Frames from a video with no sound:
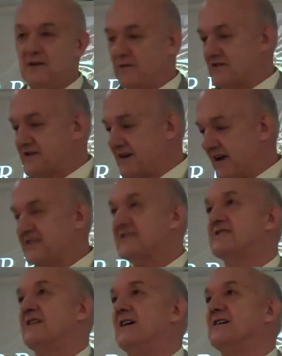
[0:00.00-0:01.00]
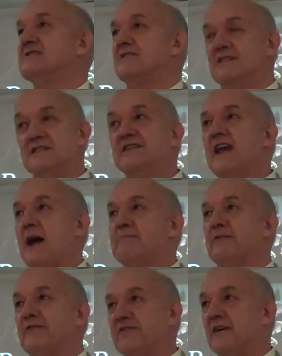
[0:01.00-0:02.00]
was an exercise in
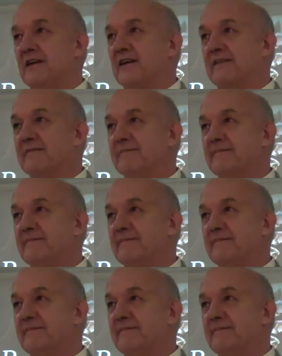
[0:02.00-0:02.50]
gap filling.